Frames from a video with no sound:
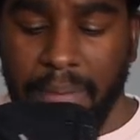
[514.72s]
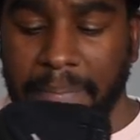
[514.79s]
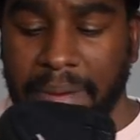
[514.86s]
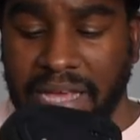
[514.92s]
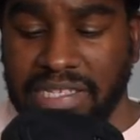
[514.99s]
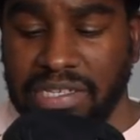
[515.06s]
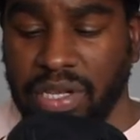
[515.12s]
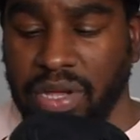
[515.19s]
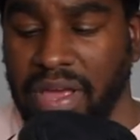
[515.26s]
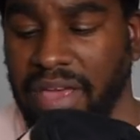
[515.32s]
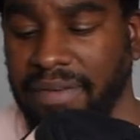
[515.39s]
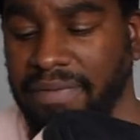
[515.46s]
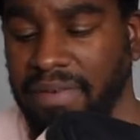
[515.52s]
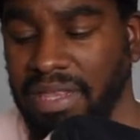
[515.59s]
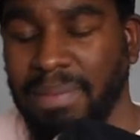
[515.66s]
But that's a lot of
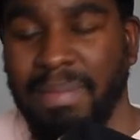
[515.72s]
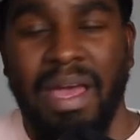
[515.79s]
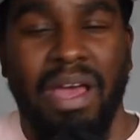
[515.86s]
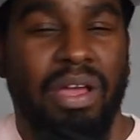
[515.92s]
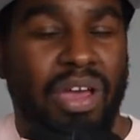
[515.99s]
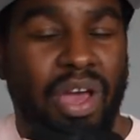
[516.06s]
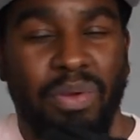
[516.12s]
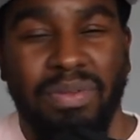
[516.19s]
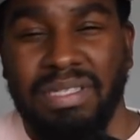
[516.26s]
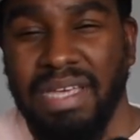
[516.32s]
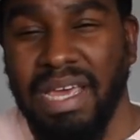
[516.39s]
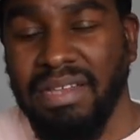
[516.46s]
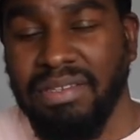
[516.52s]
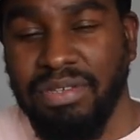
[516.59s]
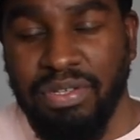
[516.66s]
effort. The amount of coats he
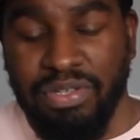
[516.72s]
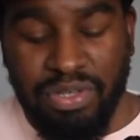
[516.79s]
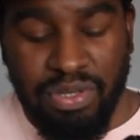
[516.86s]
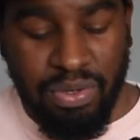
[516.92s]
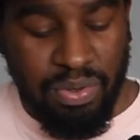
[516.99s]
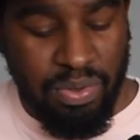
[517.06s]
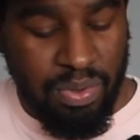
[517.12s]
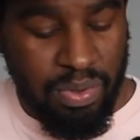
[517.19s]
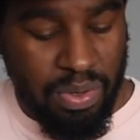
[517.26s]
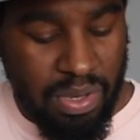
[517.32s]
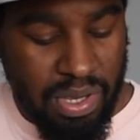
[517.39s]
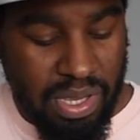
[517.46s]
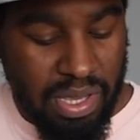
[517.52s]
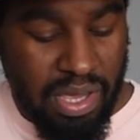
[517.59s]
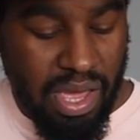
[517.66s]
had to do
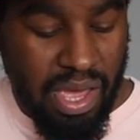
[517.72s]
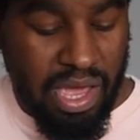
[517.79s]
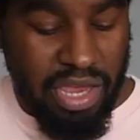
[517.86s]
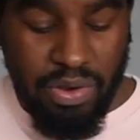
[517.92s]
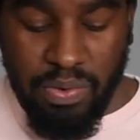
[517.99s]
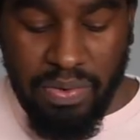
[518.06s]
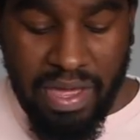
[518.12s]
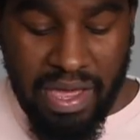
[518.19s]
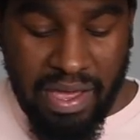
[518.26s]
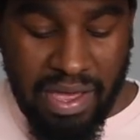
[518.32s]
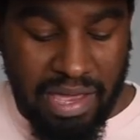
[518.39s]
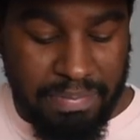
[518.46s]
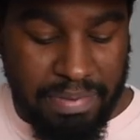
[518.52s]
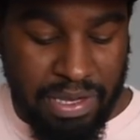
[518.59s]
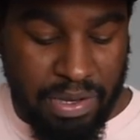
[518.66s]
and all that,
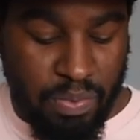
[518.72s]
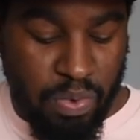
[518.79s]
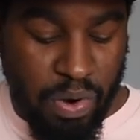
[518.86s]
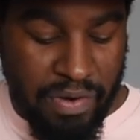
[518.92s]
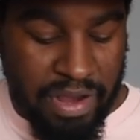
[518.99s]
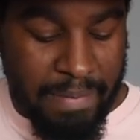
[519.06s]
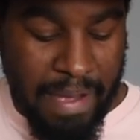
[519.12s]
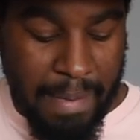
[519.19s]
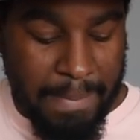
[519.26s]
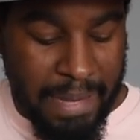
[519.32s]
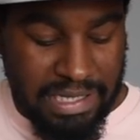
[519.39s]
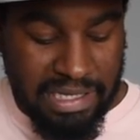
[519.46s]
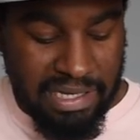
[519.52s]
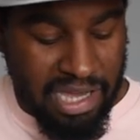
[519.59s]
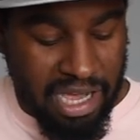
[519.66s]
I'd be worried about
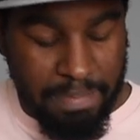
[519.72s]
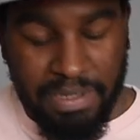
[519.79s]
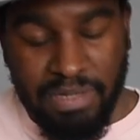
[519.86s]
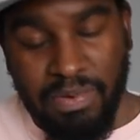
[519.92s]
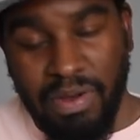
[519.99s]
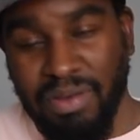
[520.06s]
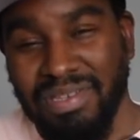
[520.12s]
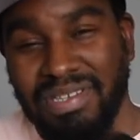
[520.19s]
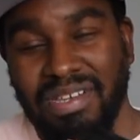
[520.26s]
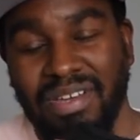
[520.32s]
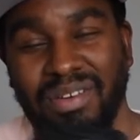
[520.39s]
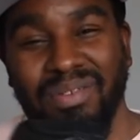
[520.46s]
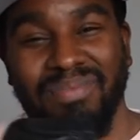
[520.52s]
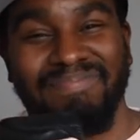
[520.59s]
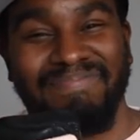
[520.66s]
messing it up as well.
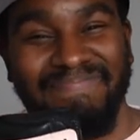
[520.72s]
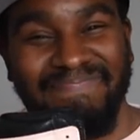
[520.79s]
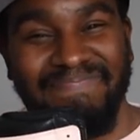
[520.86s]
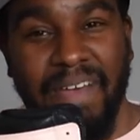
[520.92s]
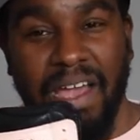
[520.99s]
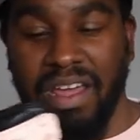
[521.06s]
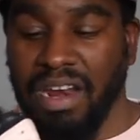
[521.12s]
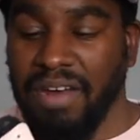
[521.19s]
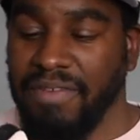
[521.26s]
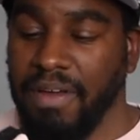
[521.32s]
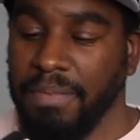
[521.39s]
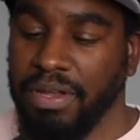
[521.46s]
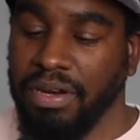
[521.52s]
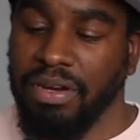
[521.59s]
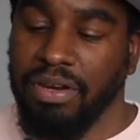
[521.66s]
So I don't know if
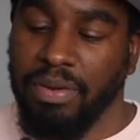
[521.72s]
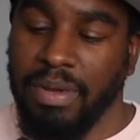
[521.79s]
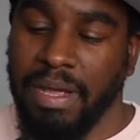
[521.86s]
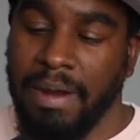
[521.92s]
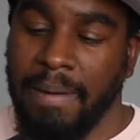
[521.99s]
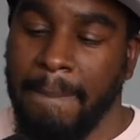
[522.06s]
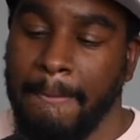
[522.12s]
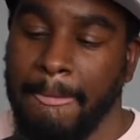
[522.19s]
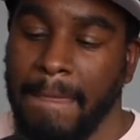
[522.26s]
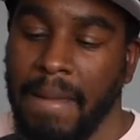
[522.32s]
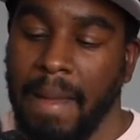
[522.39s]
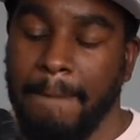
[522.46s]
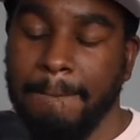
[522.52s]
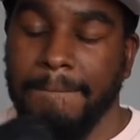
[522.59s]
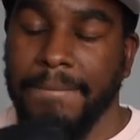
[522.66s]
I'm gonna do it,
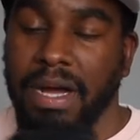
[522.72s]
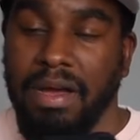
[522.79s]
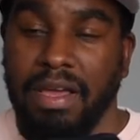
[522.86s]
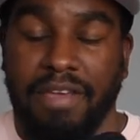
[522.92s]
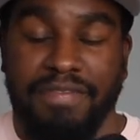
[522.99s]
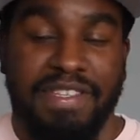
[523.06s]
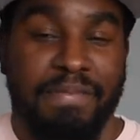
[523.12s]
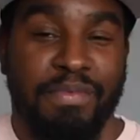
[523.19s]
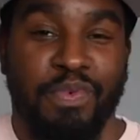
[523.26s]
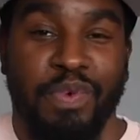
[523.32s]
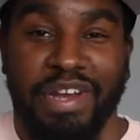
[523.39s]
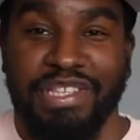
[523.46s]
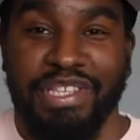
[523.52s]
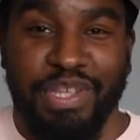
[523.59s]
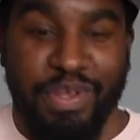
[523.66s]
but if someone
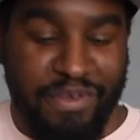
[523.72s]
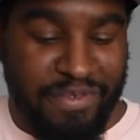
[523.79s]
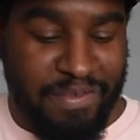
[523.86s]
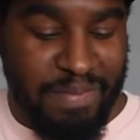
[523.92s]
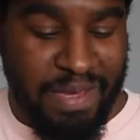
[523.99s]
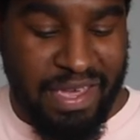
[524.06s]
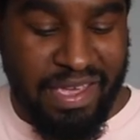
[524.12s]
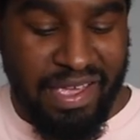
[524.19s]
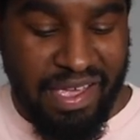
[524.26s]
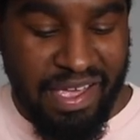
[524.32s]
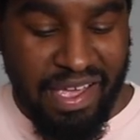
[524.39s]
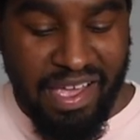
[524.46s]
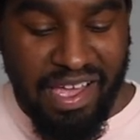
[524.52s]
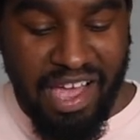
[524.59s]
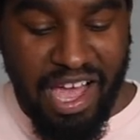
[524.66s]
wanted to do it for me,
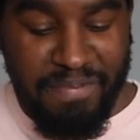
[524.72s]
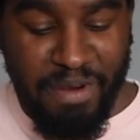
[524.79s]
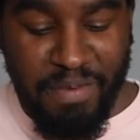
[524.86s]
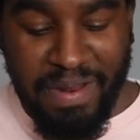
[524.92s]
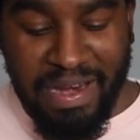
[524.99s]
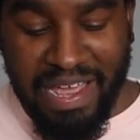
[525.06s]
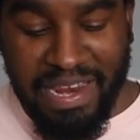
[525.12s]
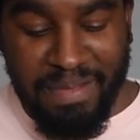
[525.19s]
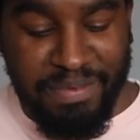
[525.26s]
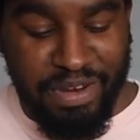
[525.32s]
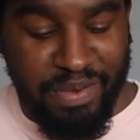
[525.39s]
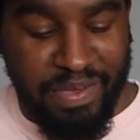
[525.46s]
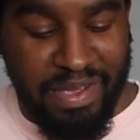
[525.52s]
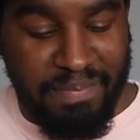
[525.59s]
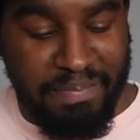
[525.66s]
I'd probably let them
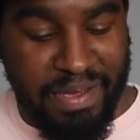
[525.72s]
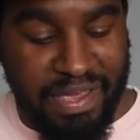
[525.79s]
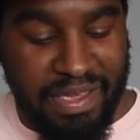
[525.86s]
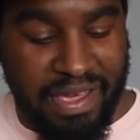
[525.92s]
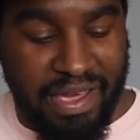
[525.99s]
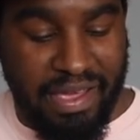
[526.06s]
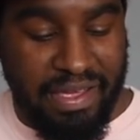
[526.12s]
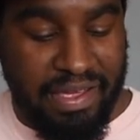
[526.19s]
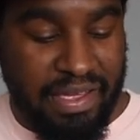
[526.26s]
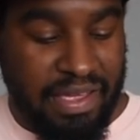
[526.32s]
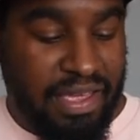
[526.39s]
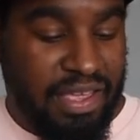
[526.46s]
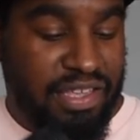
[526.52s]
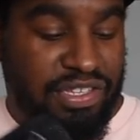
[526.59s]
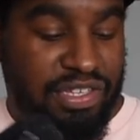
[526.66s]
do it, but yeah.
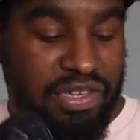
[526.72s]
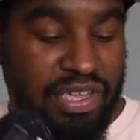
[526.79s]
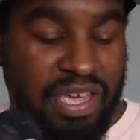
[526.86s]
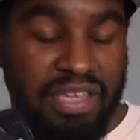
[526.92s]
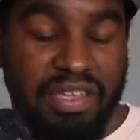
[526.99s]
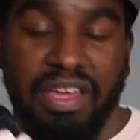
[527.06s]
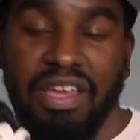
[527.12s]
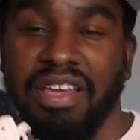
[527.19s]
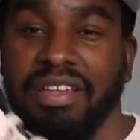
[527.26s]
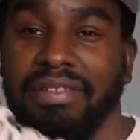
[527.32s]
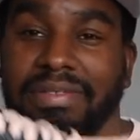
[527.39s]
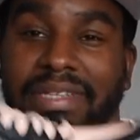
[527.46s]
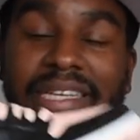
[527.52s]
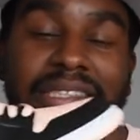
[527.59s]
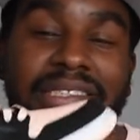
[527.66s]
So yeah, uh,
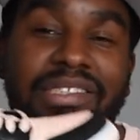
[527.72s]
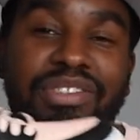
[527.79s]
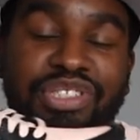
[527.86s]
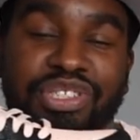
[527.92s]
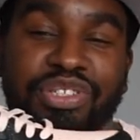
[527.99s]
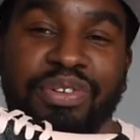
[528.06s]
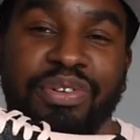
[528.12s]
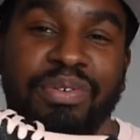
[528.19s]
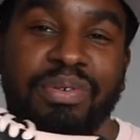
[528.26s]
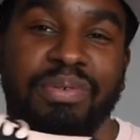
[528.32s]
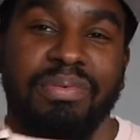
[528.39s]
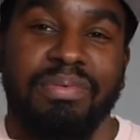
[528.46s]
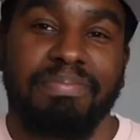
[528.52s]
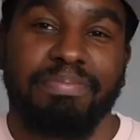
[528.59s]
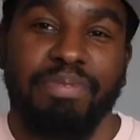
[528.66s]
decent shoe,
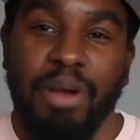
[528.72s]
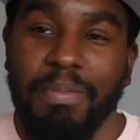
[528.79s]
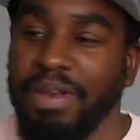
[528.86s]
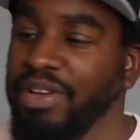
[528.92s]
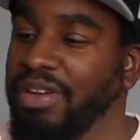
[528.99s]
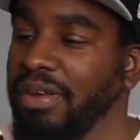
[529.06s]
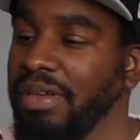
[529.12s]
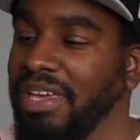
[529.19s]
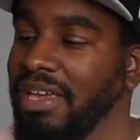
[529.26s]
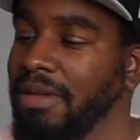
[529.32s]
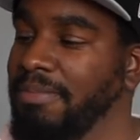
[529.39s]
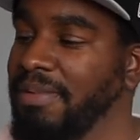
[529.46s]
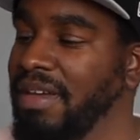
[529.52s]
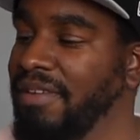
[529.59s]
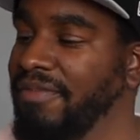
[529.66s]
probably gonna
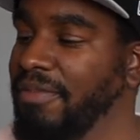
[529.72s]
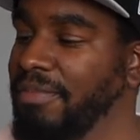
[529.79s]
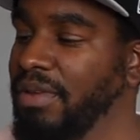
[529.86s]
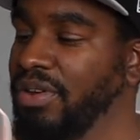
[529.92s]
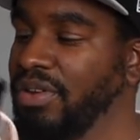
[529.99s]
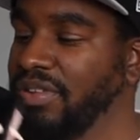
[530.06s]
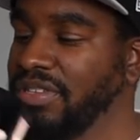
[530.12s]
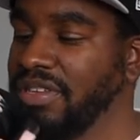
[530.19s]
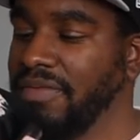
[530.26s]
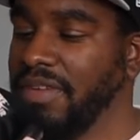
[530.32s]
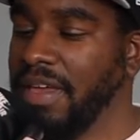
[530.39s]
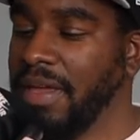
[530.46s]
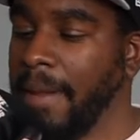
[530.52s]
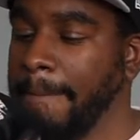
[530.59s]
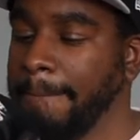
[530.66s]
keep it from the looks of
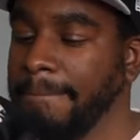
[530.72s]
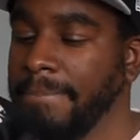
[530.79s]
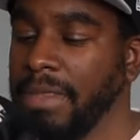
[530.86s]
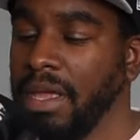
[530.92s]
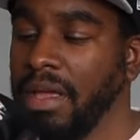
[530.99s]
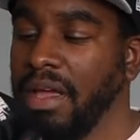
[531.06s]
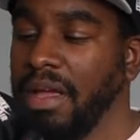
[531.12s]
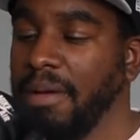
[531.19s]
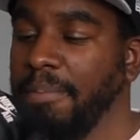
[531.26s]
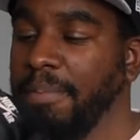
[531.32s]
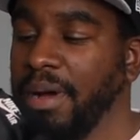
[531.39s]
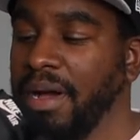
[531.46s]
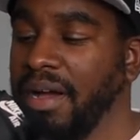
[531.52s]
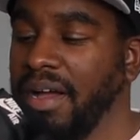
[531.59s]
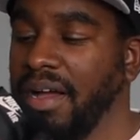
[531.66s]
it
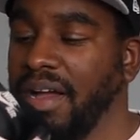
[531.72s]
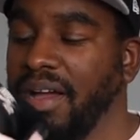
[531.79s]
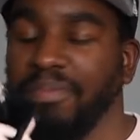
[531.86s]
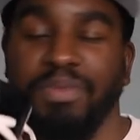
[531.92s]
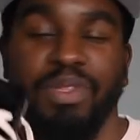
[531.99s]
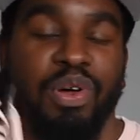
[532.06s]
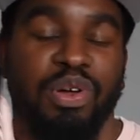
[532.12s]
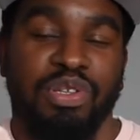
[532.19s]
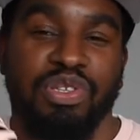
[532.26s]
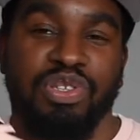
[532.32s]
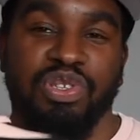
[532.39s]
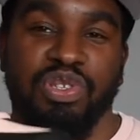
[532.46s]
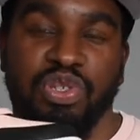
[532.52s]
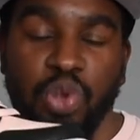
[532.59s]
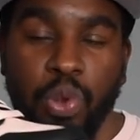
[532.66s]
but I'm not
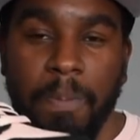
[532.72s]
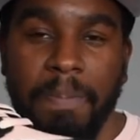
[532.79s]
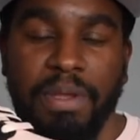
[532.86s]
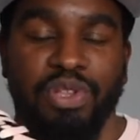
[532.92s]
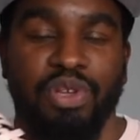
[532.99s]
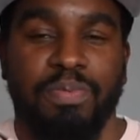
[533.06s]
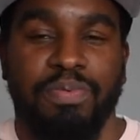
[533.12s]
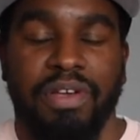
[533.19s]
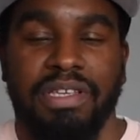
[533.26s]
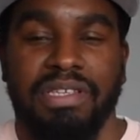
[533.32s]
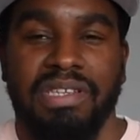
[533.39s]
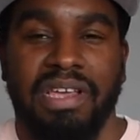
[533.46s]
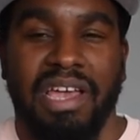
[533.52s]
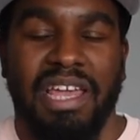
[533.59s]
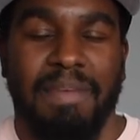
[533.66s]
super duper
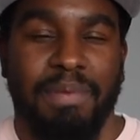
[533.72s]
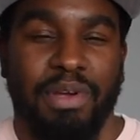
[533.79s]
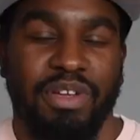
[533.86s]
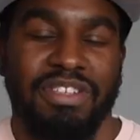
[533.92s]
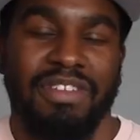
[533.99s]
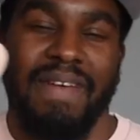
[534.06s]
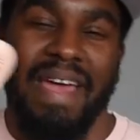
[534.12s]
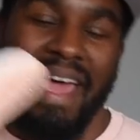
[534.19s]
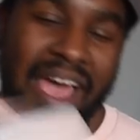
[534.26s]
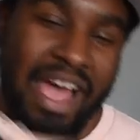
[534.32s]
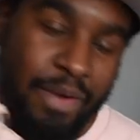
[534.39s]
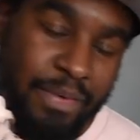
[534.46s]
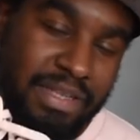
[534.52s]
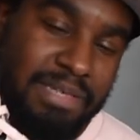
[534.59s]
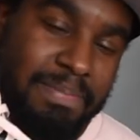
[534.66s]
excited because of
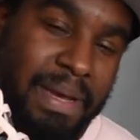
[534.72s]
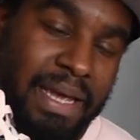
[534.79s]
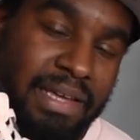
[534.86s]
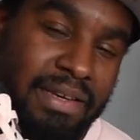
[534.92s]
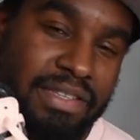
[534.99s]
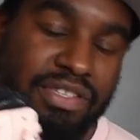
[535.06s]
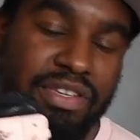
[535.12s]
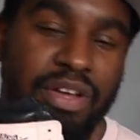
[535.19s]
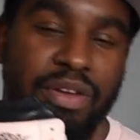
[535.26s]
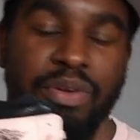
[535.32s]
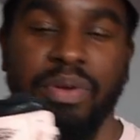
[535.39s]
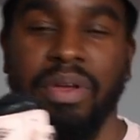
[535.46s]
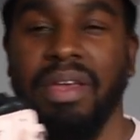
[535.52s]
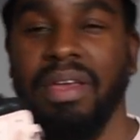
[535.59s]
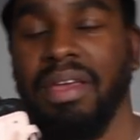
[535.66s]
how it's made. So